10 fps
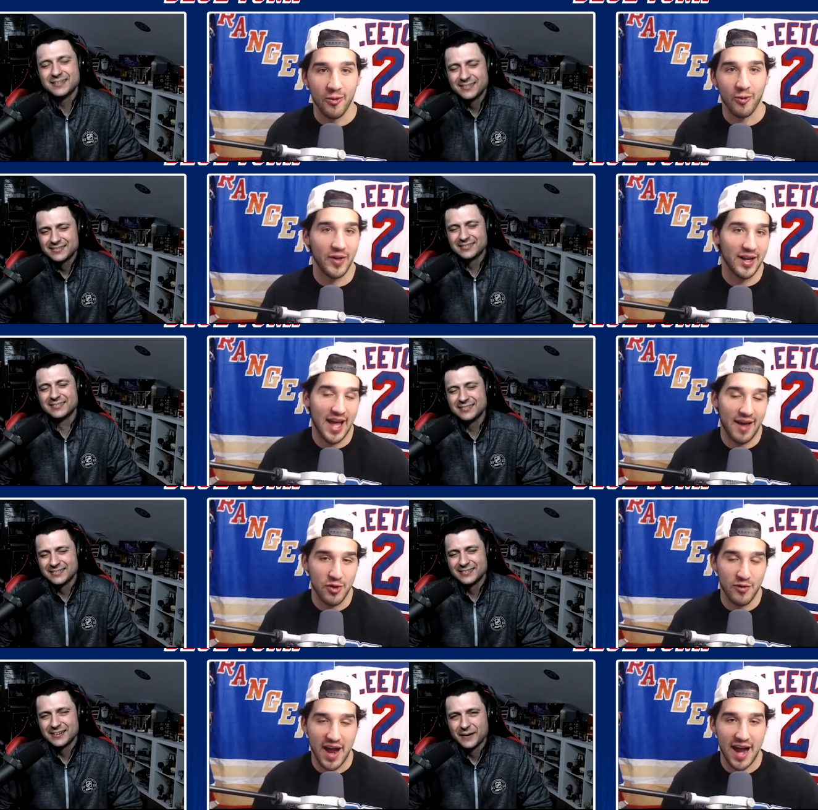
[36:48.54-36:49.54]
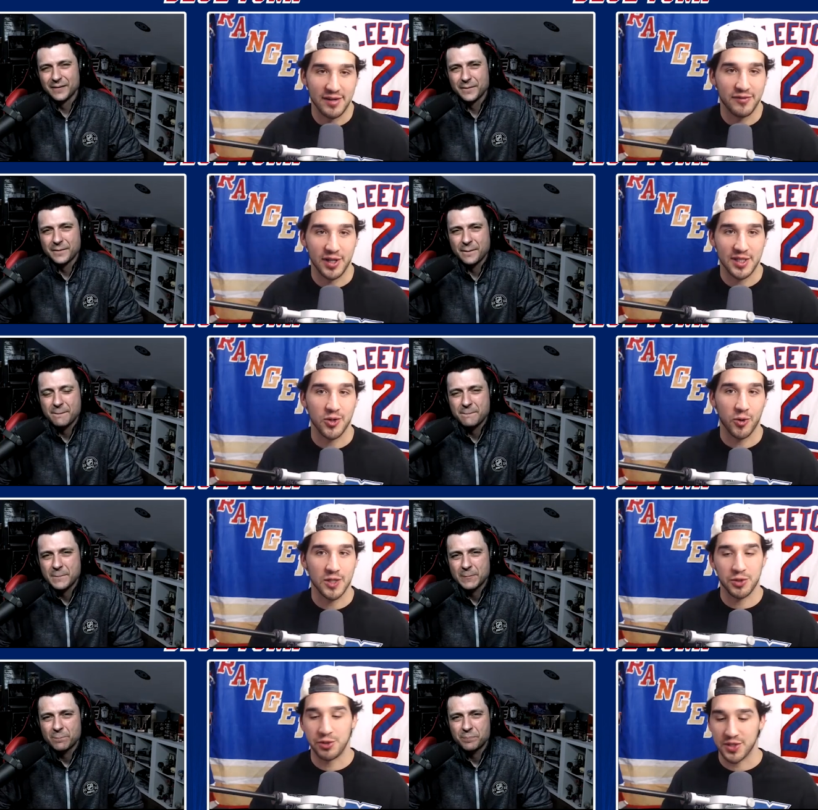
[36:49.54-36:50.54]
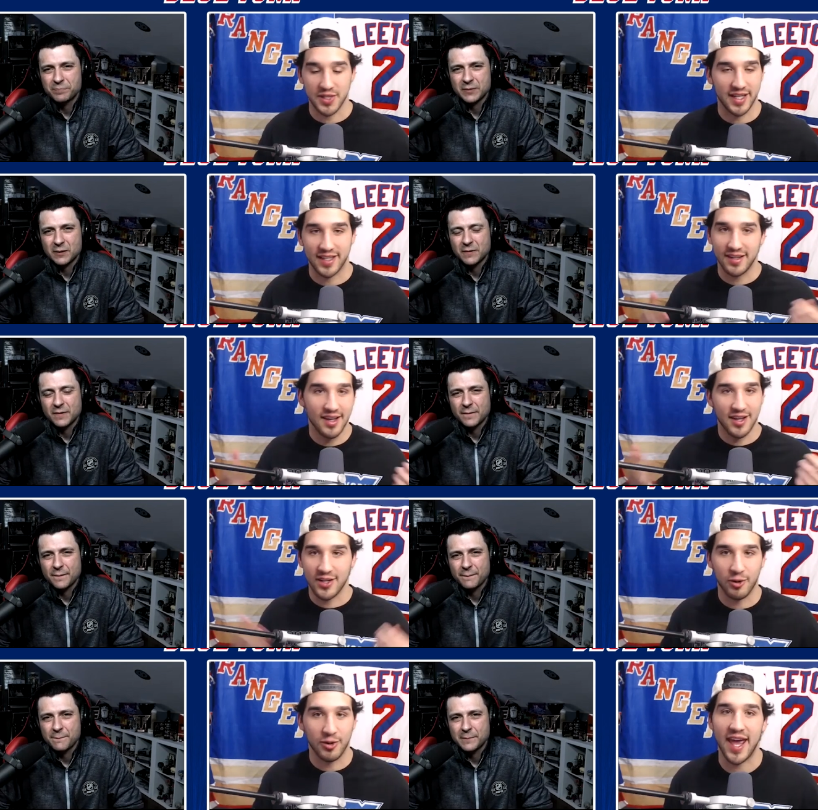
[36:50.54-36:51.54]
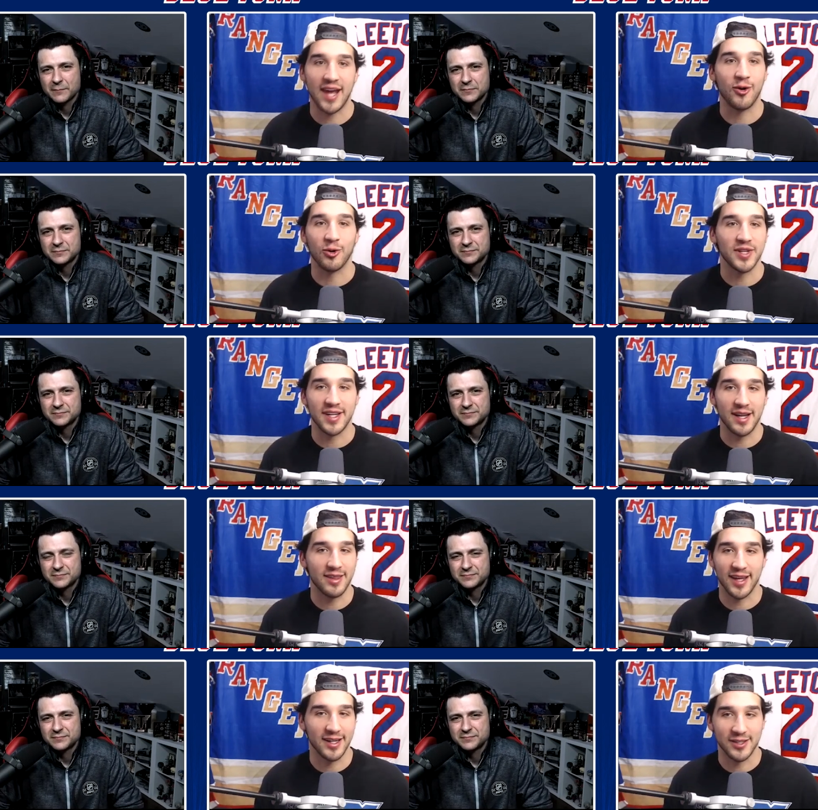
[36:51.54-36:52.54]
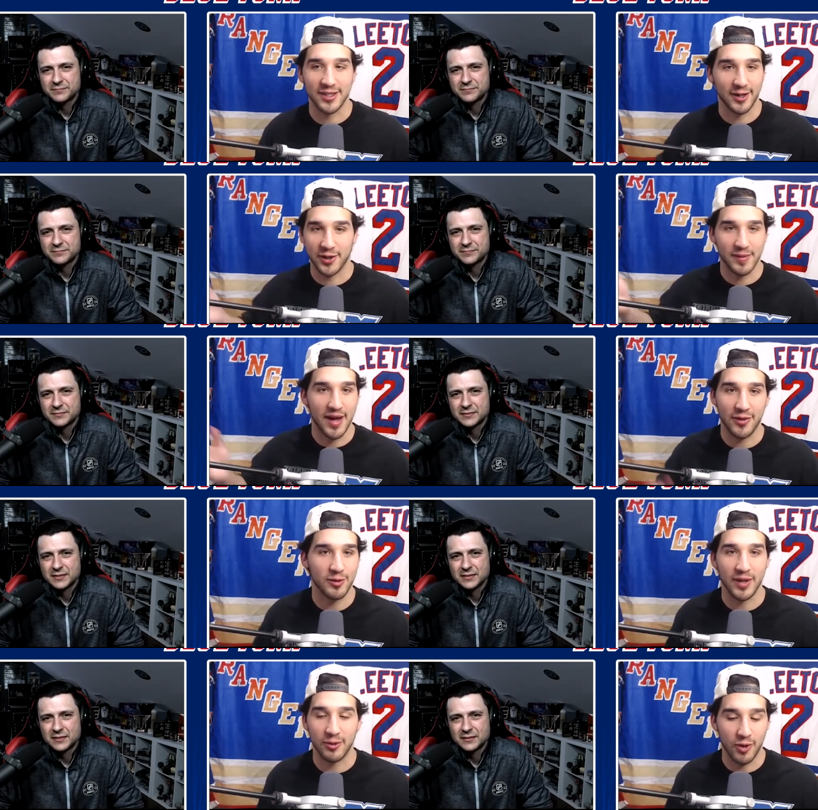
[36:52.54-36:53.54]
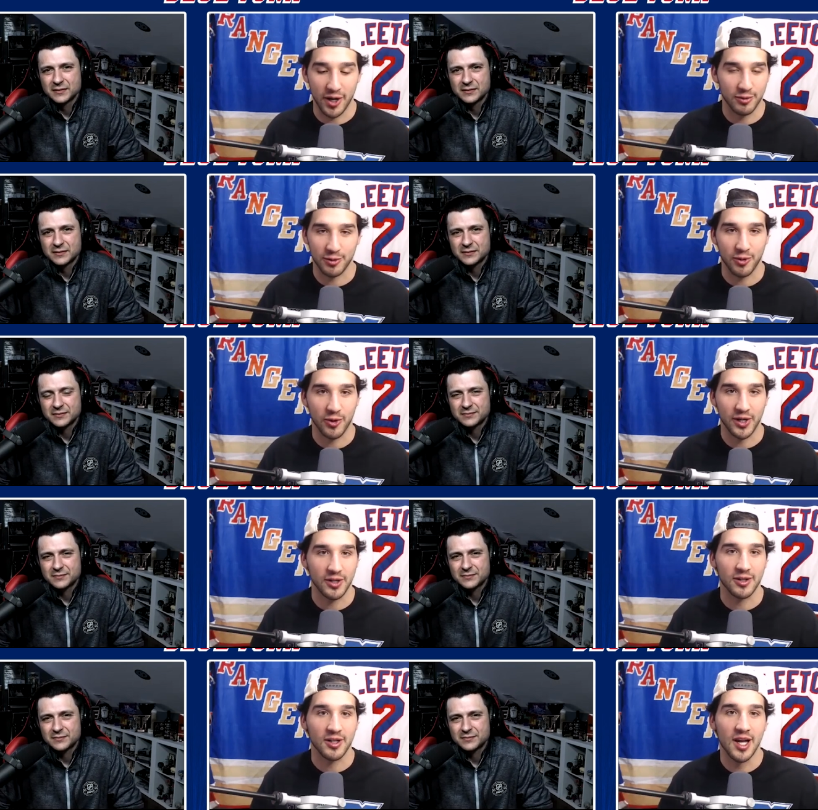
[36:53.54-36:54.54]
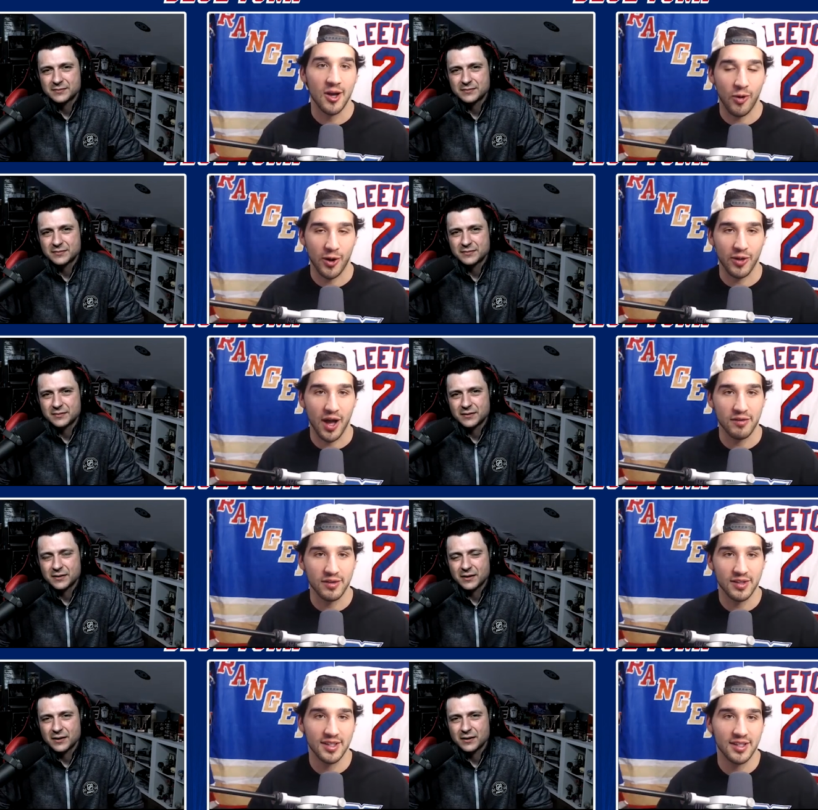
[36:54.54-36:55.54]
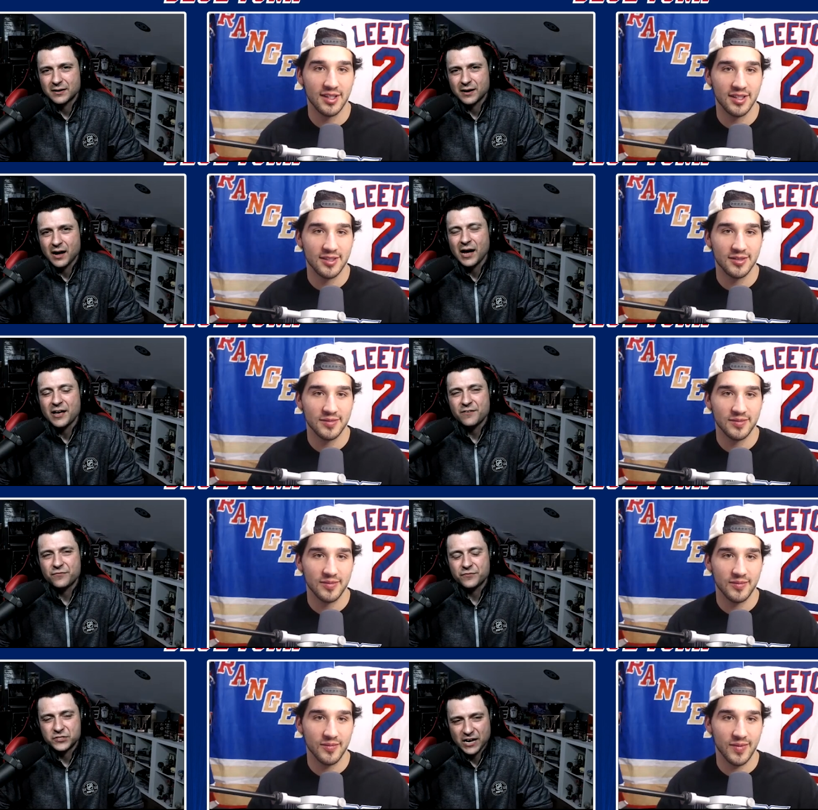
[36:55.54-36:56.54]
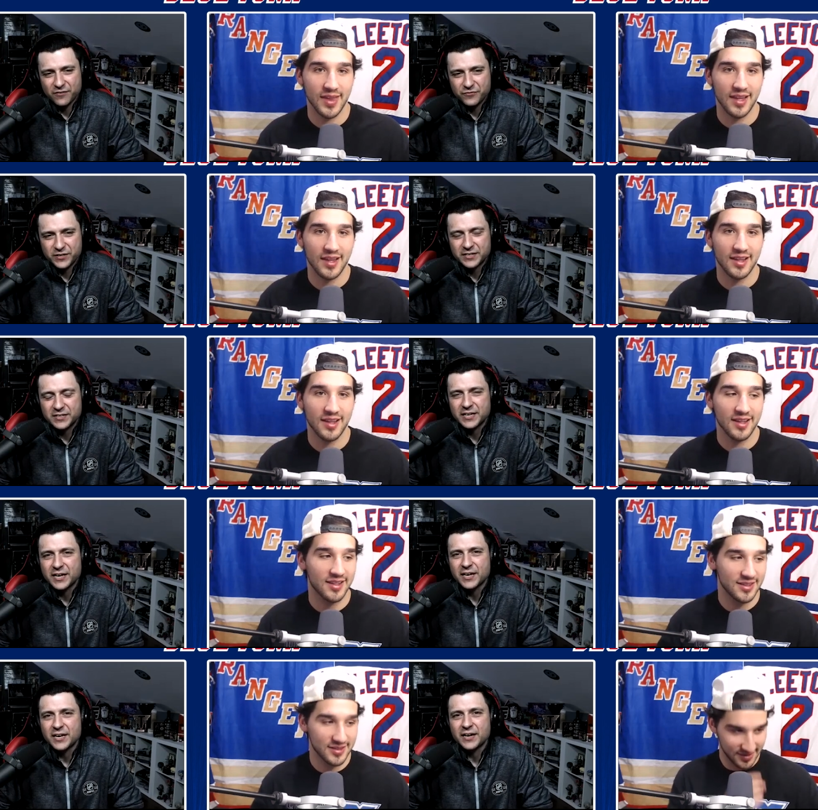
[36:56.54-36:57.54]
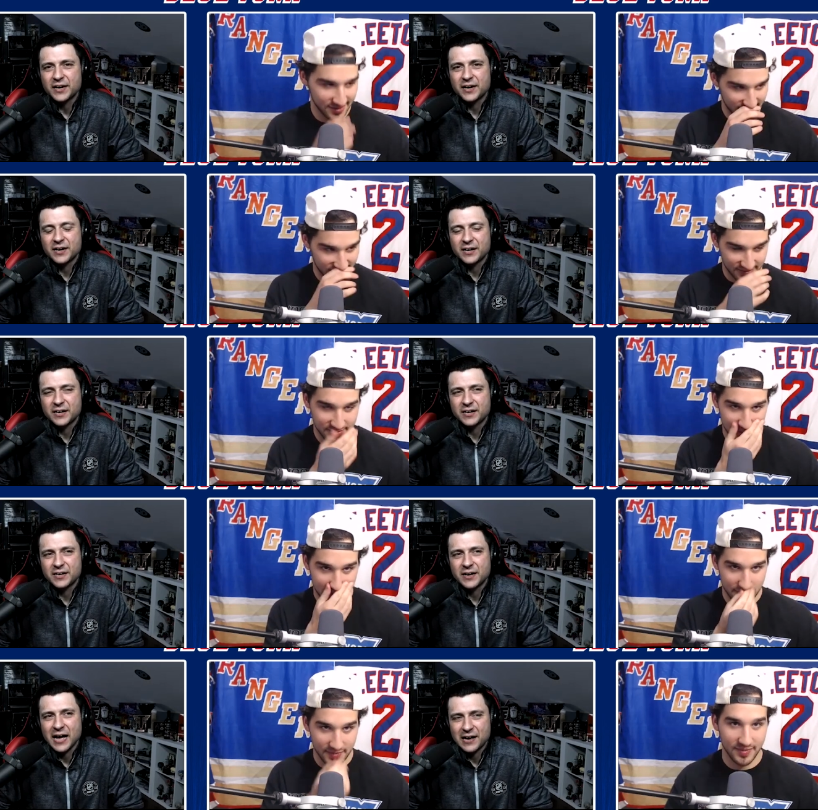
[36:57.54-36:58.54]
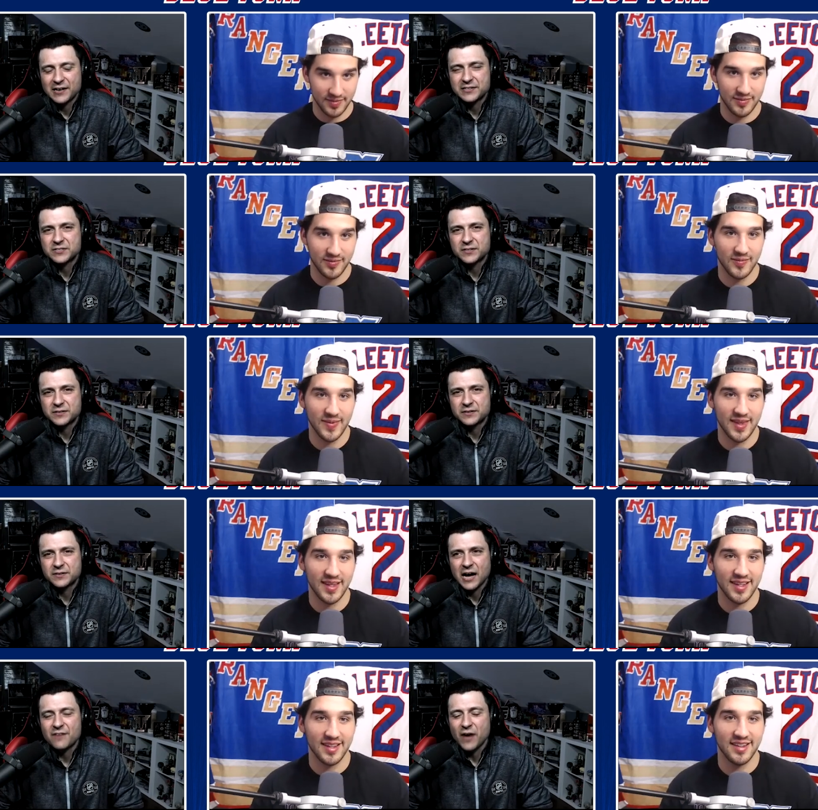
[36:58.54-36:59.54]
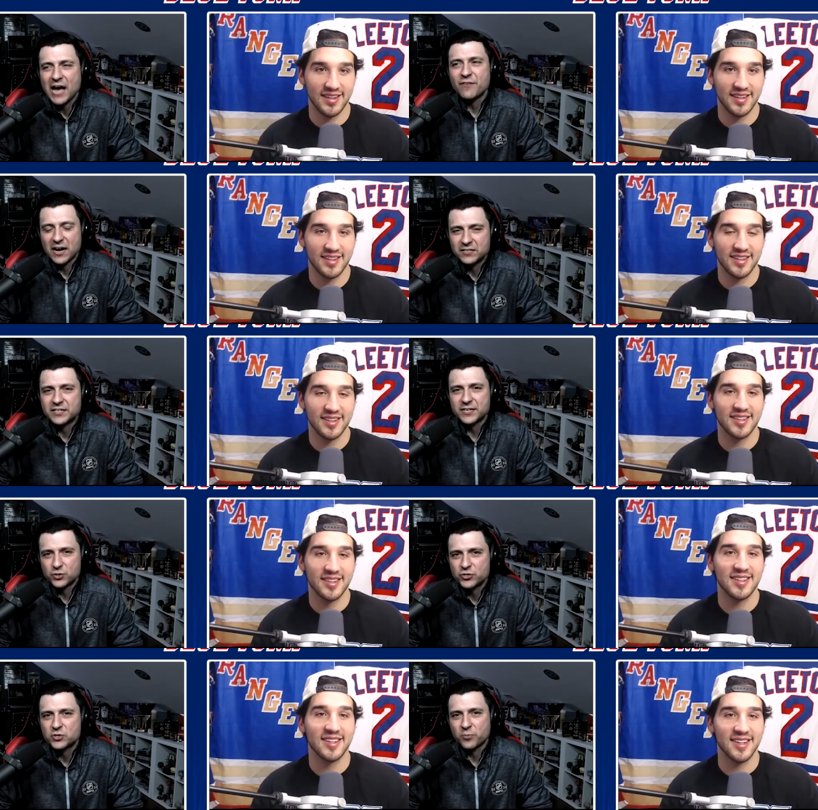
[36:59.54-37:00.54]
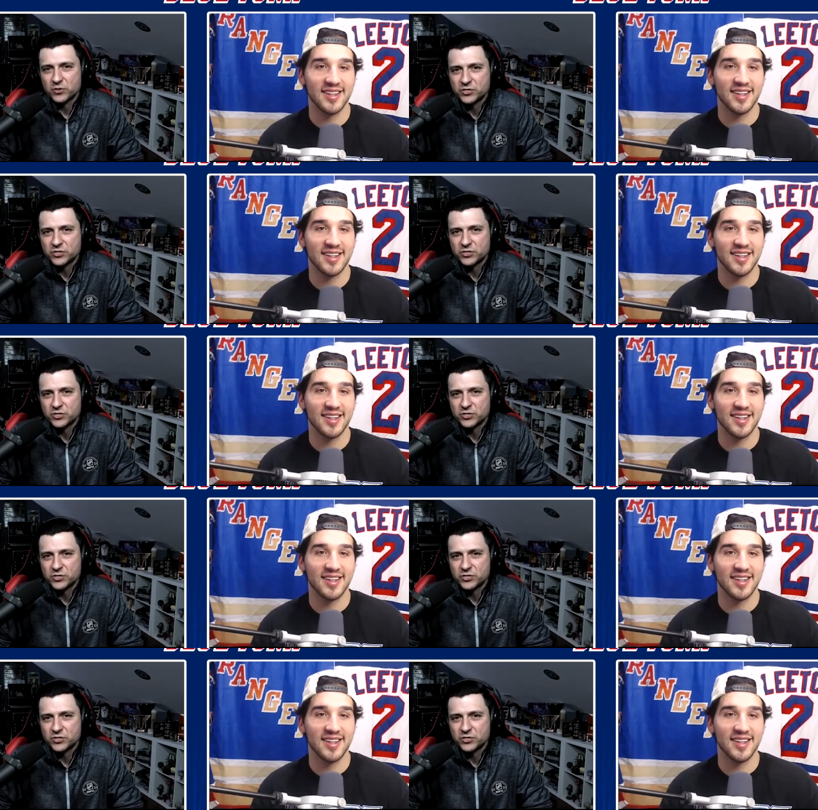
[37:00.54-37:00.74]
Speaker 1: like, have you ever had any funny stories where you just like you know can't hold in anything and you got to go to the bathroom like while you're recording or while you're live? I've definitely uh, had. I've, I've held it
Speaker 2: in during Sports